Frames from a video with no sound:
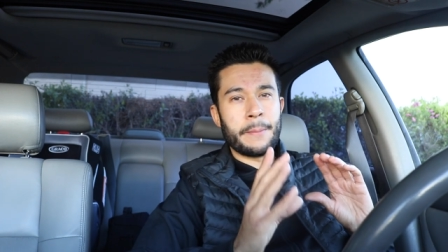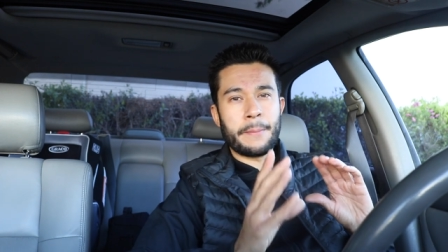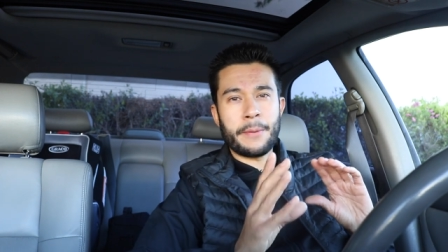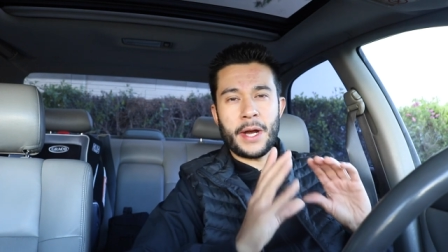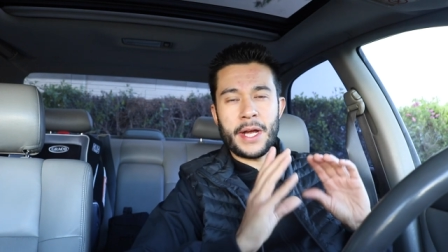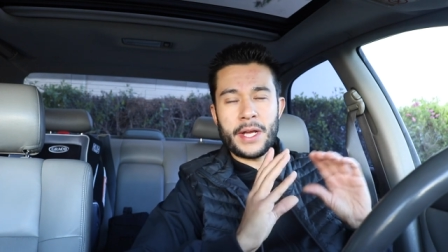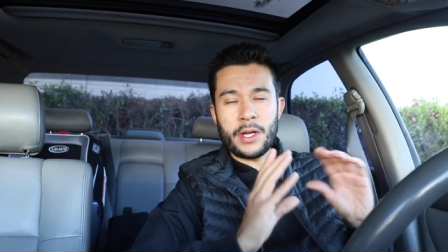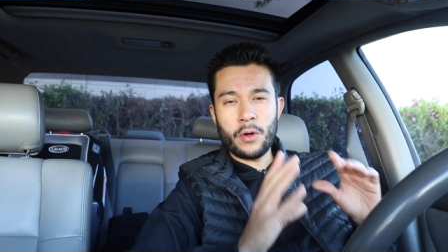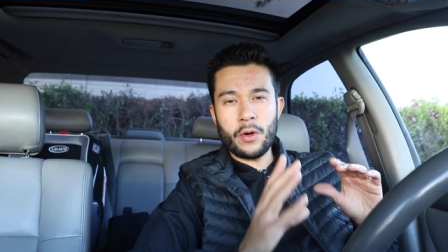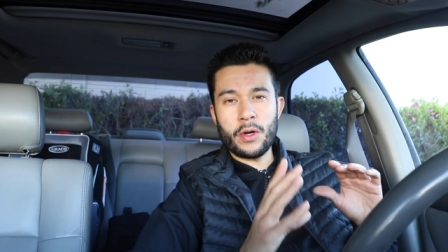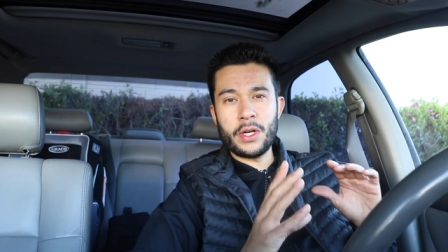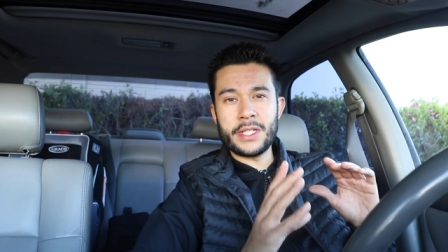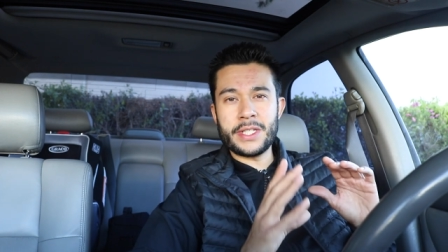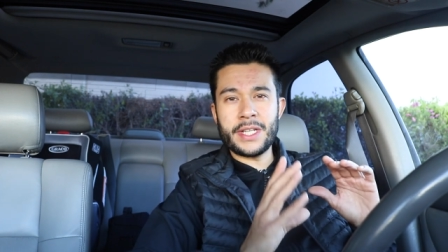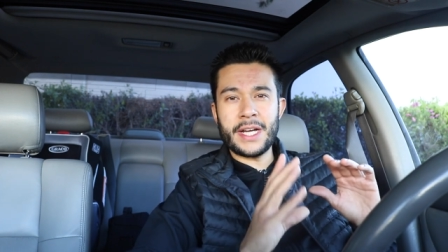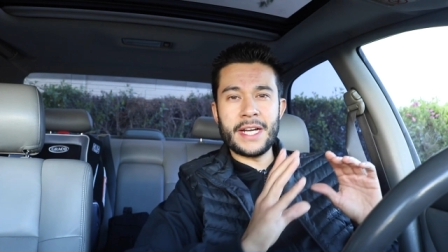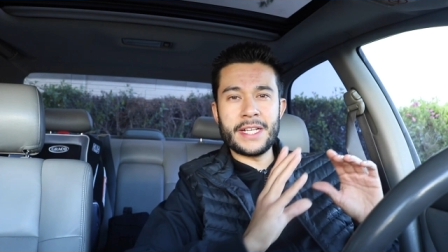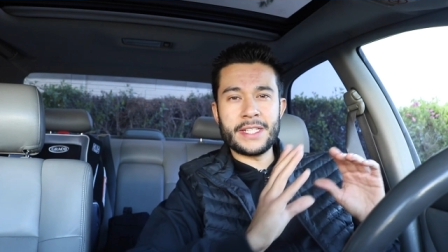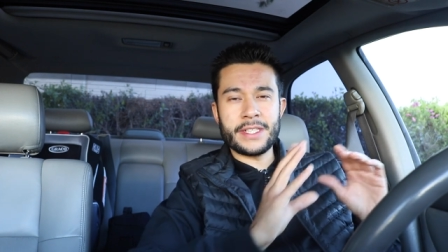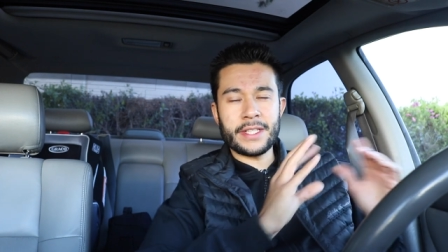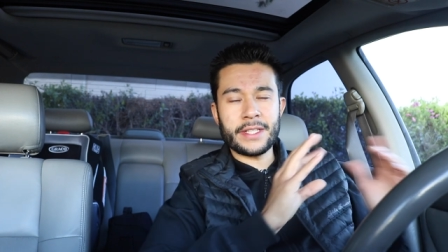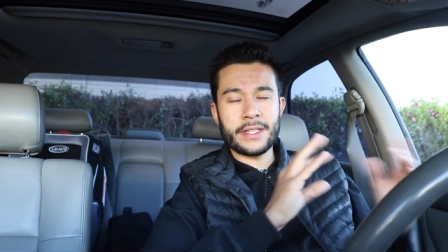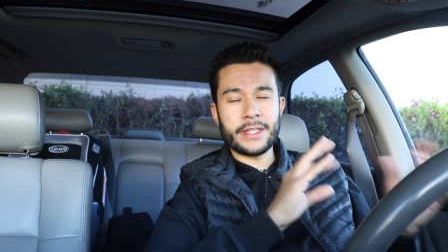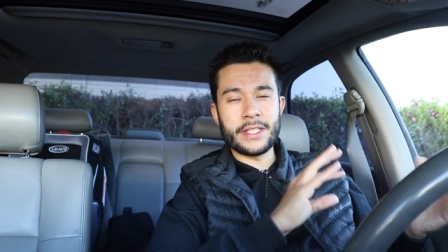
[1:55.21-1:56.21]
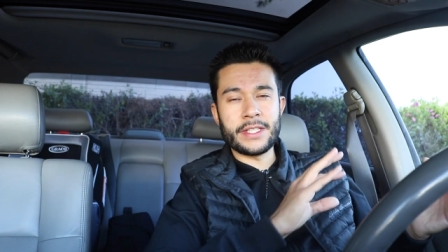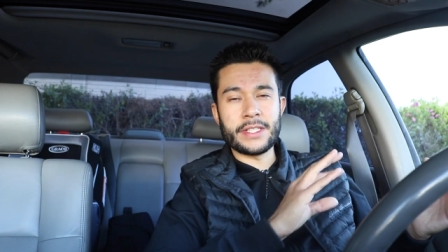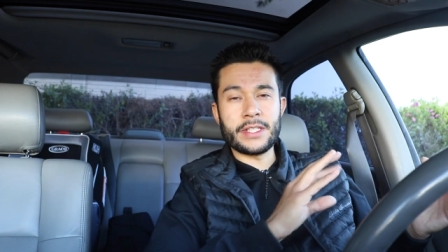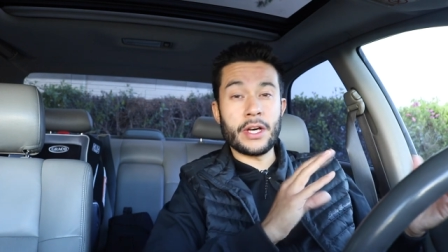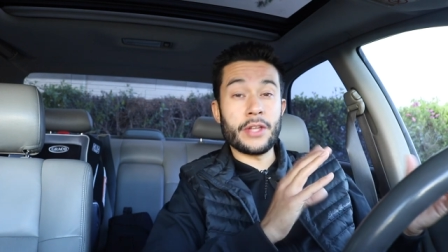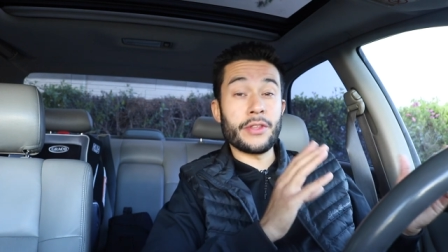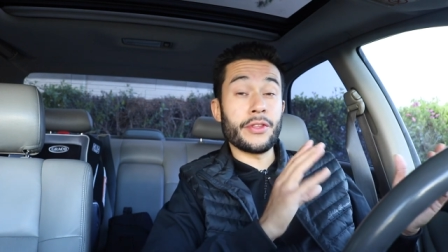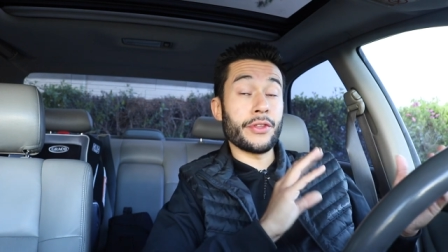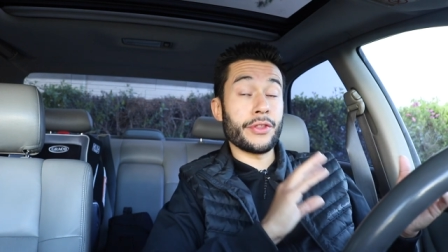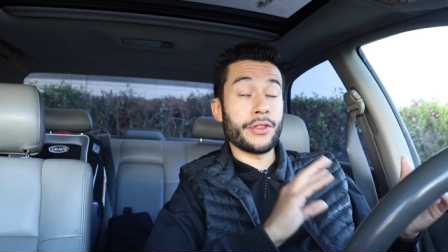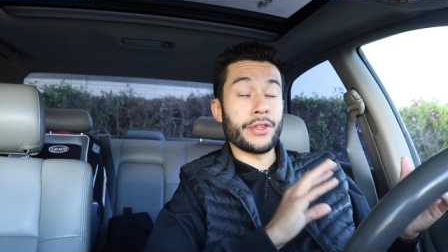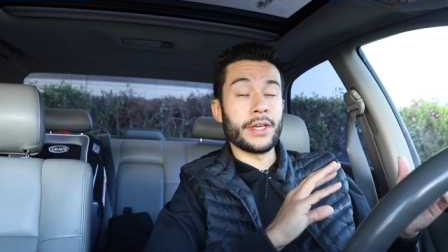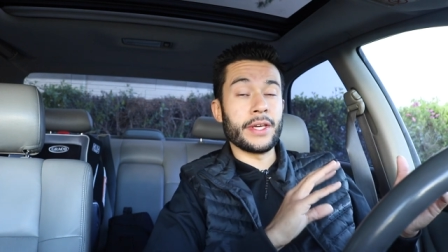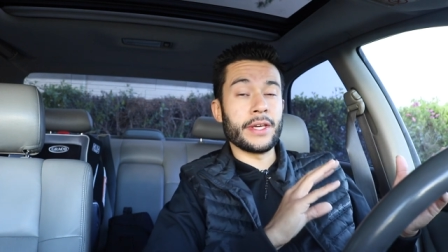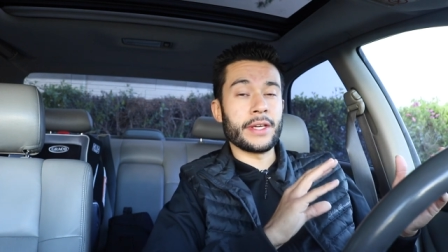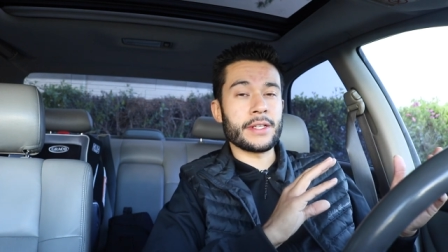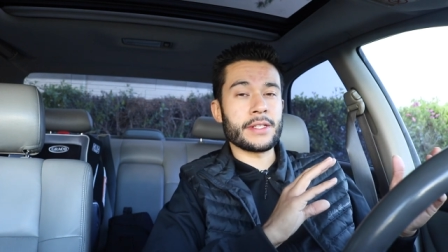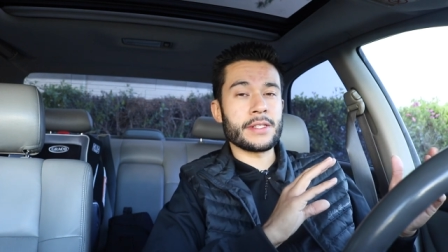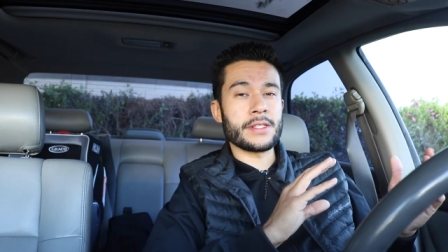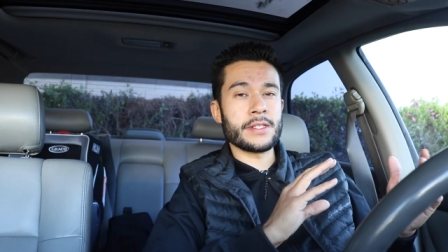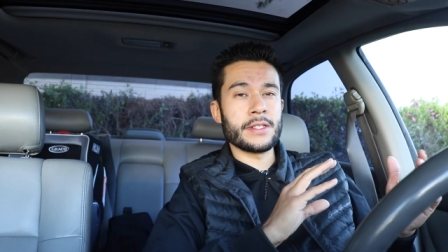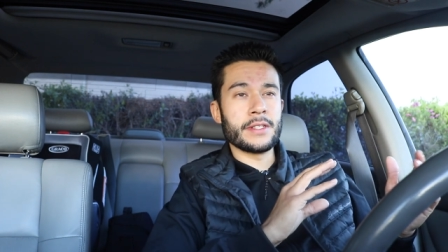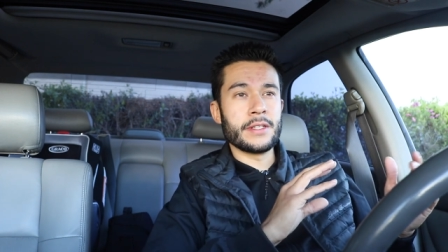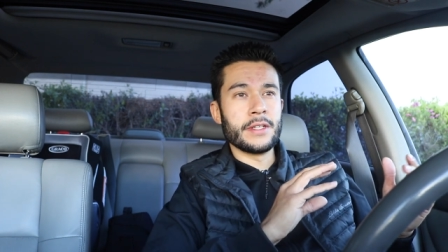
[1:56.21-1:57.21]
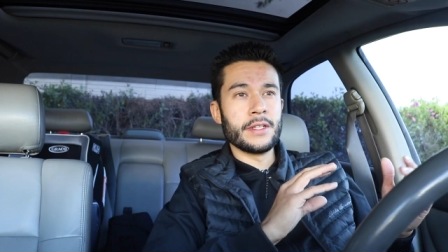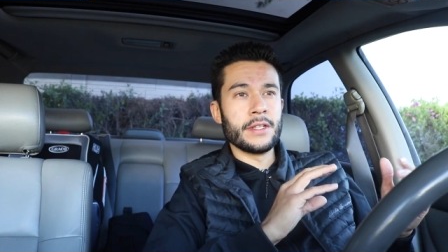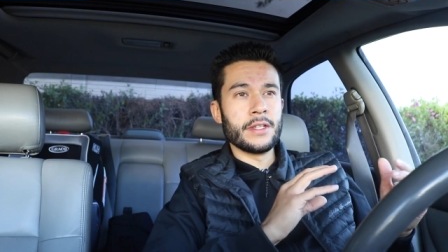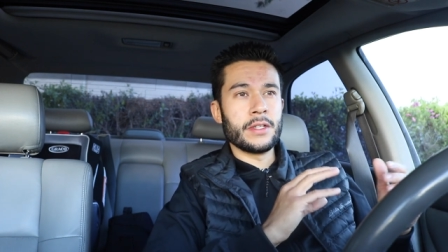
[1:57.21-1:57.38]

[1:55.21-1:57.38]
prioritizing these other things,